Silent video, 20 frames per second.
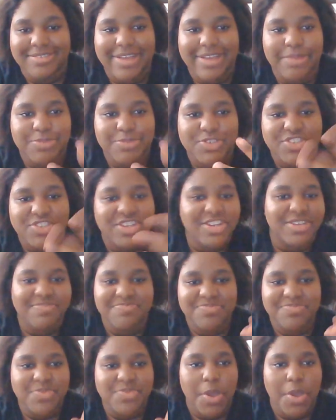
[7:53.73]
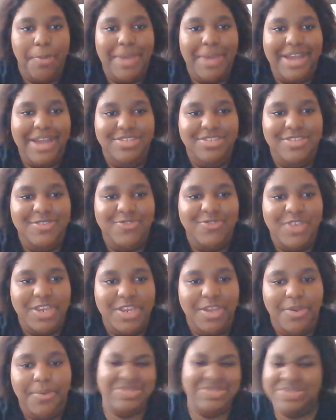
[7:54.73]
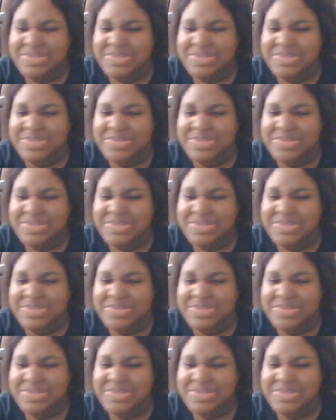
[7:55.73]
I'm just gonna go back to this video.